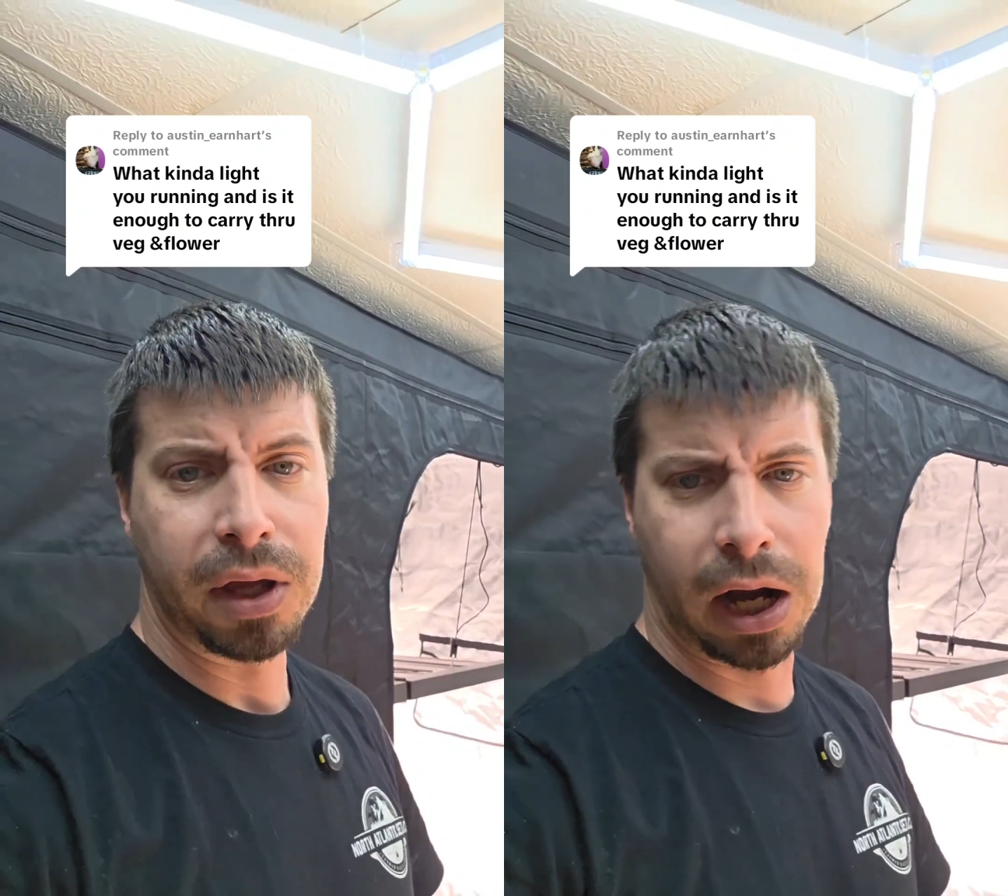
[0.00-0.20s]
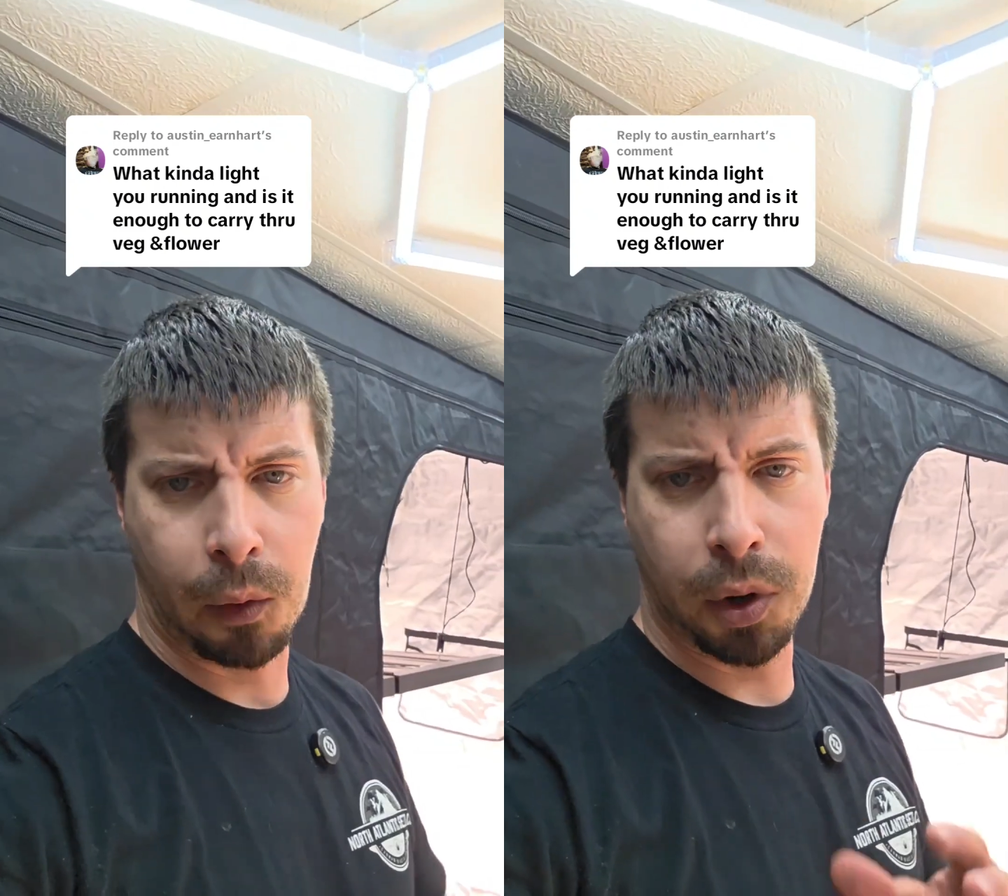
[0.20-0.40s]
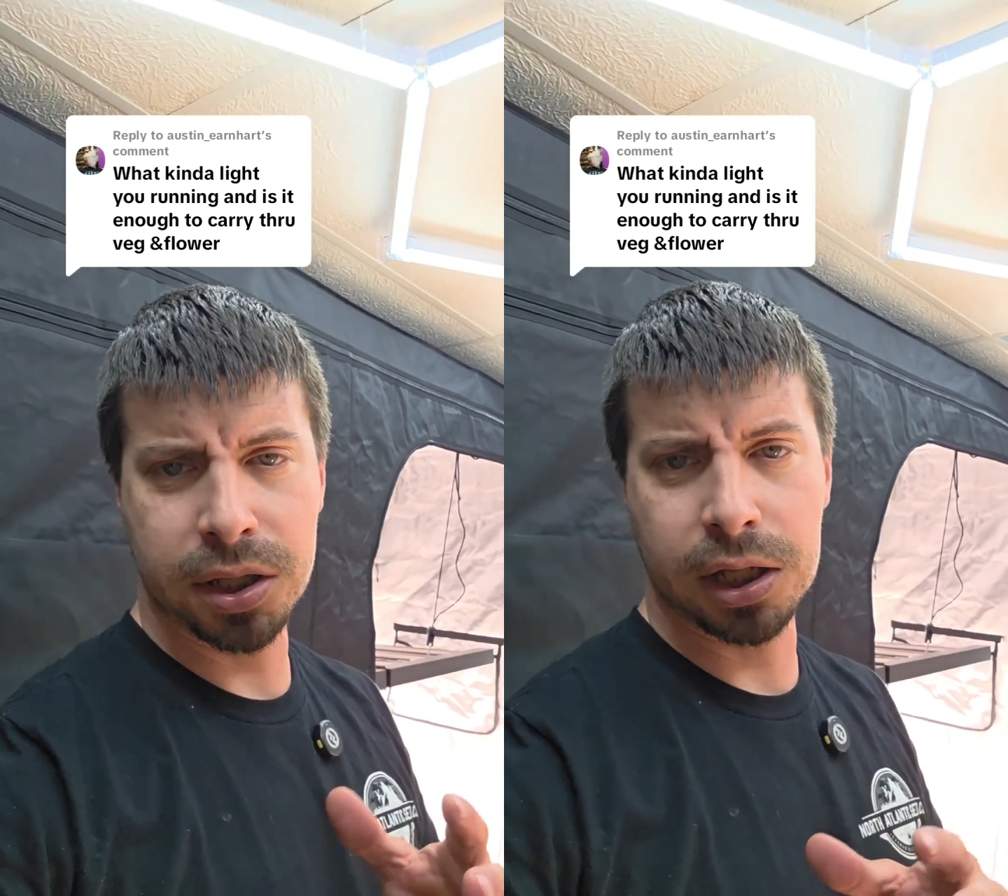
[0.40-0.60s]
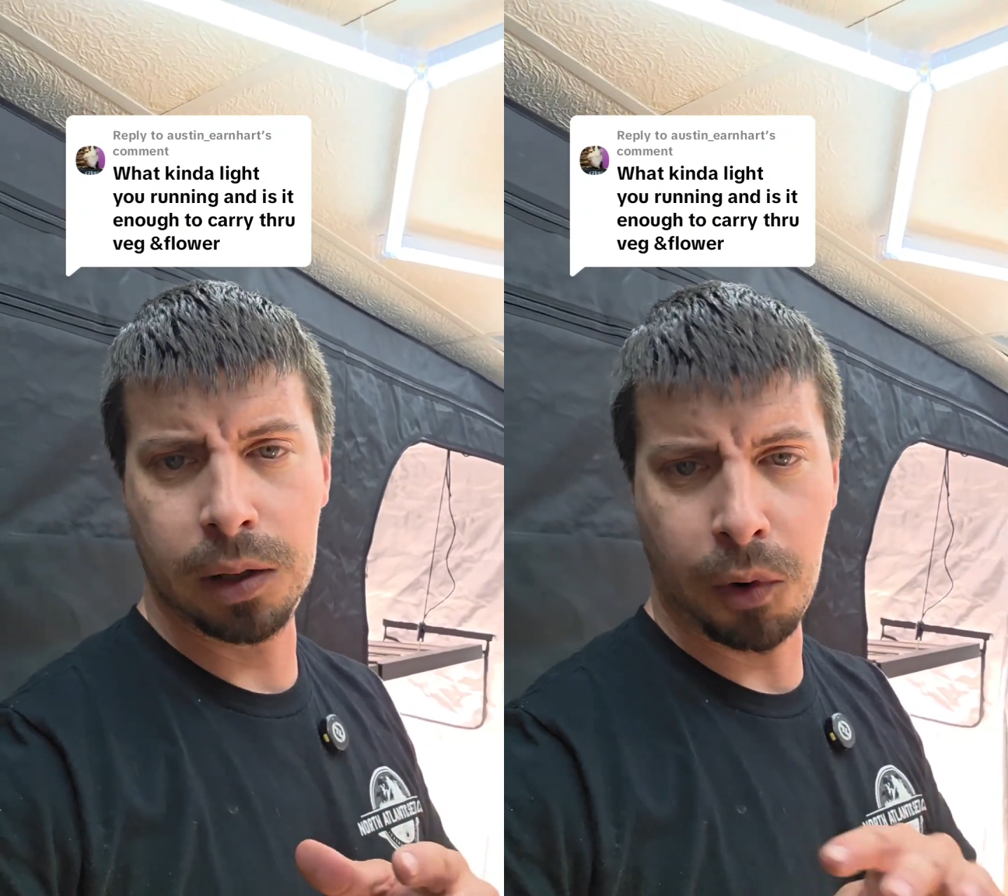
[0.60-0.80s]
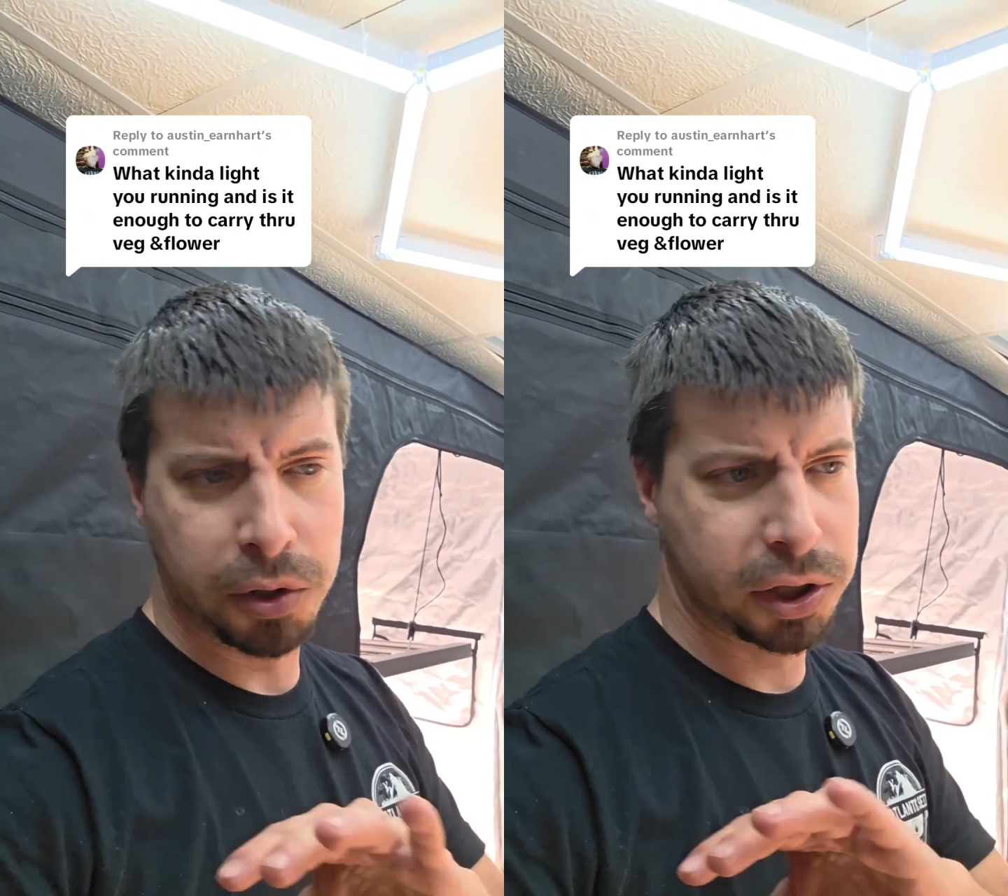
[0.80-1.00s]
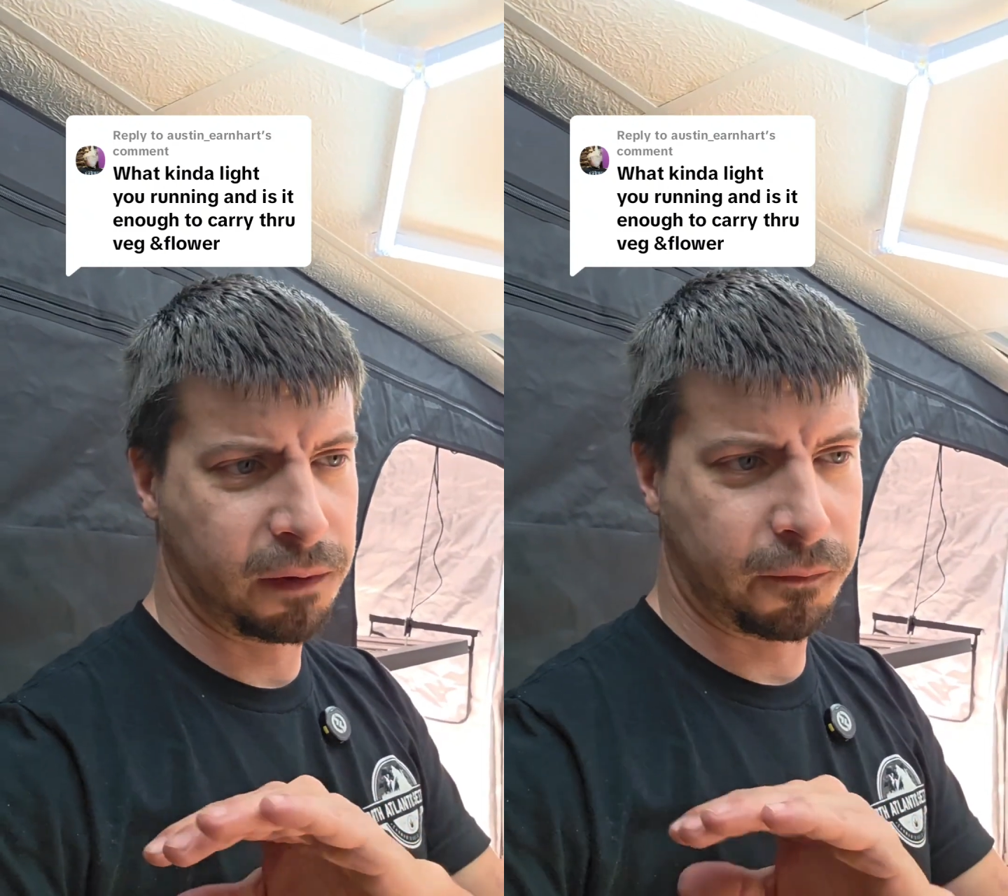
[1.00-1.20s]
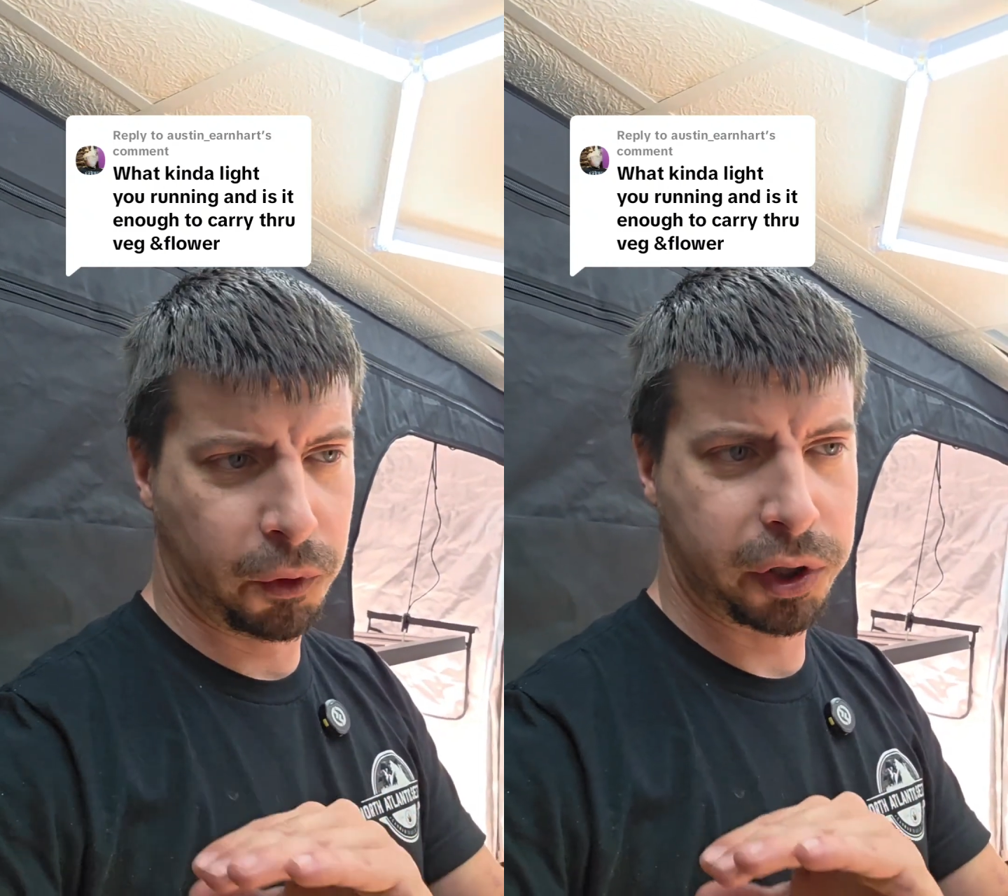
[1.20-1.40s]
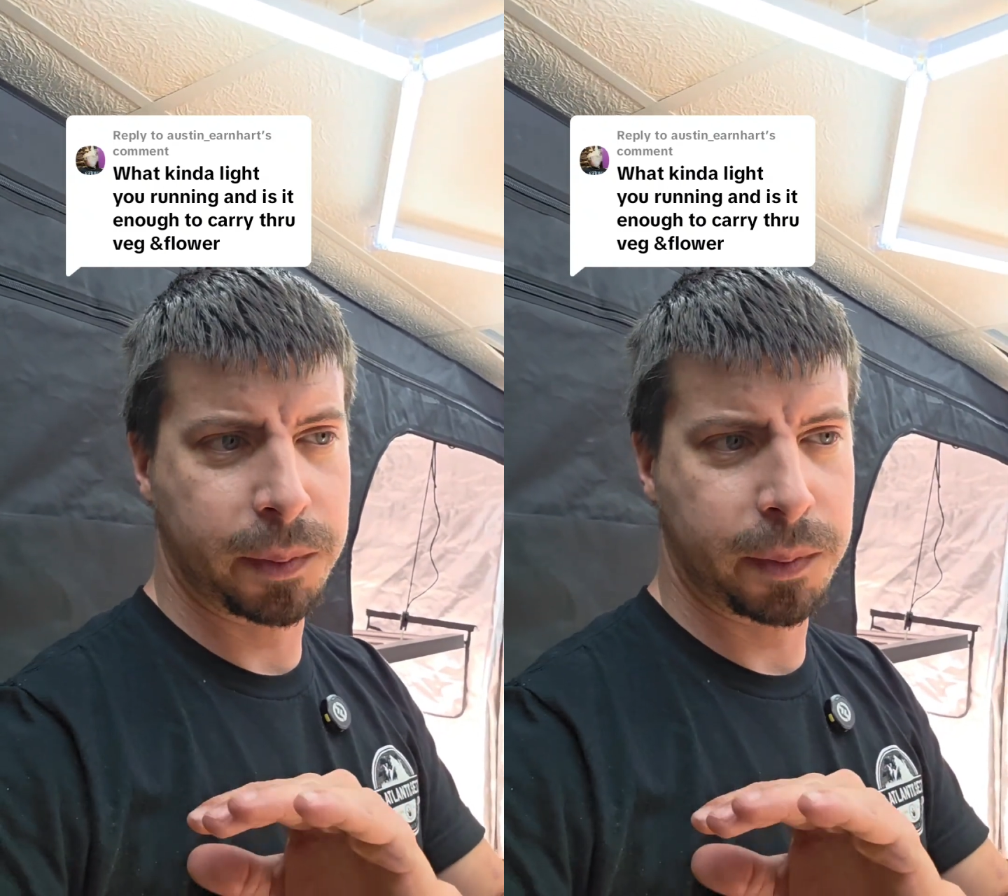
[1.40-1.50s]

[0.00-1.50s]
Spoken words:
And I want to say most of the full